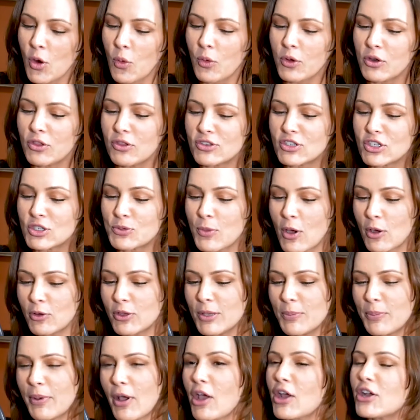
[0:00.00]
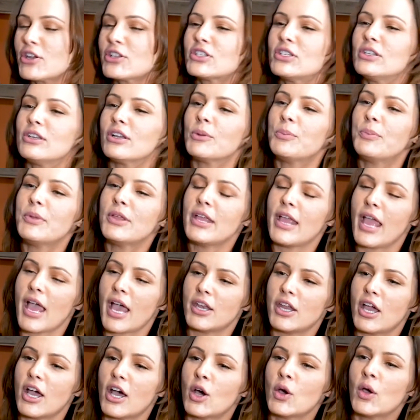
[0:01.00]
one of the smoky bars near
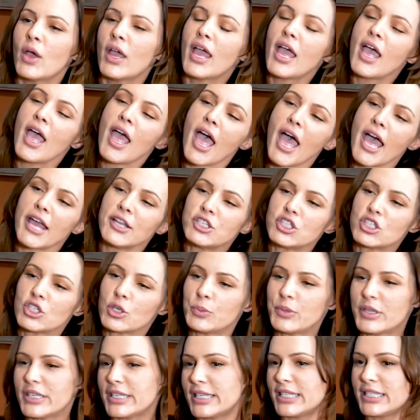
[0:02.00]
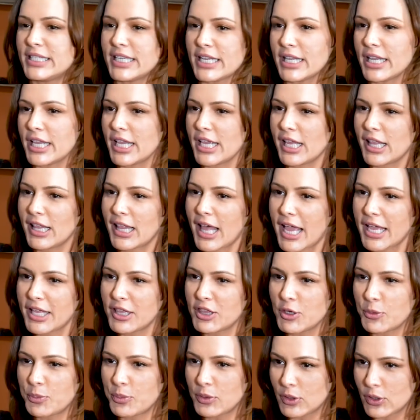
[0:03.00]
piano, and she'll be singing like
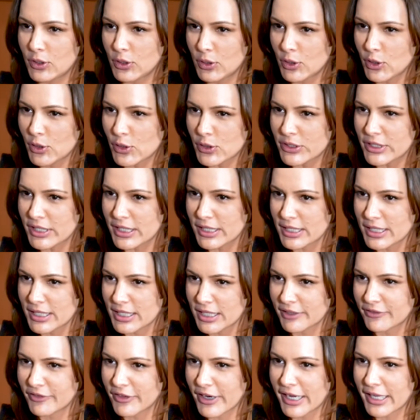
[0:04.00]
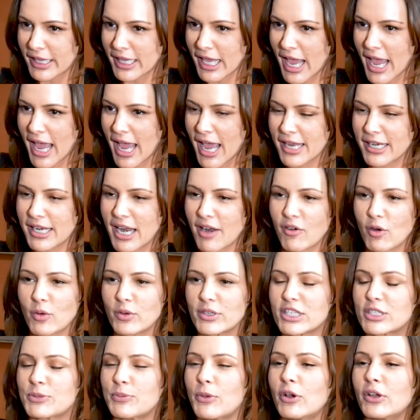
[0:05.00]
the blues and stuff like that, and
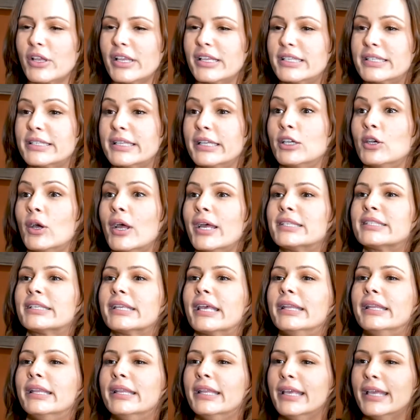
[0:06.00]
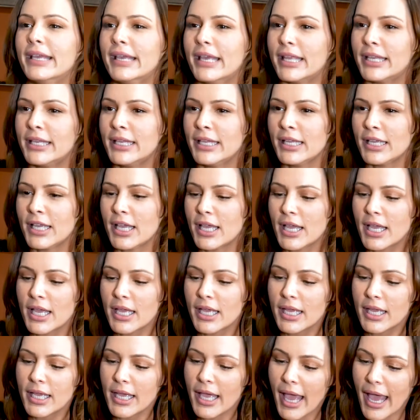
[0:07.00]
everyone's smoking cigarettes. And then
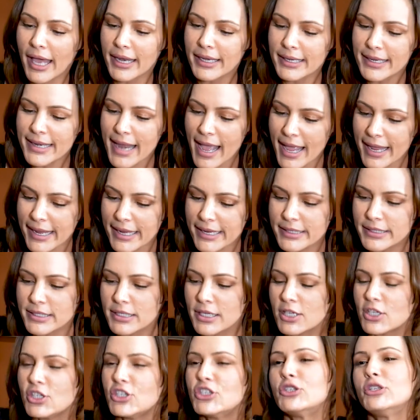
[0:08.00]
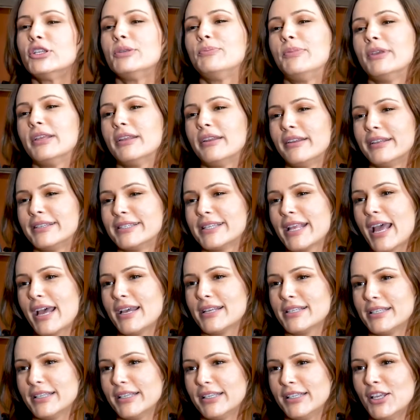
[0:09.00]
at night, she'd be an
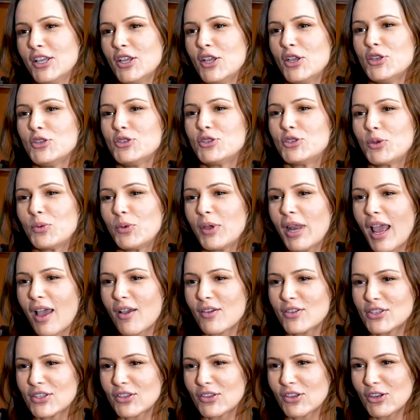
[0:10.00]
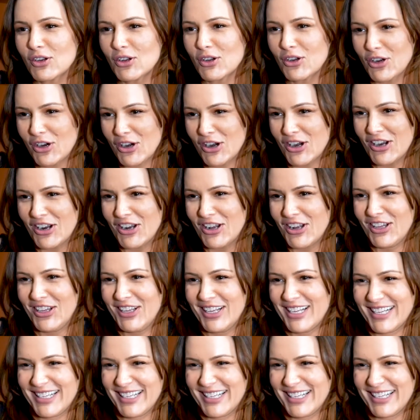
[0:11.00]
assassin. So when I was a little girl,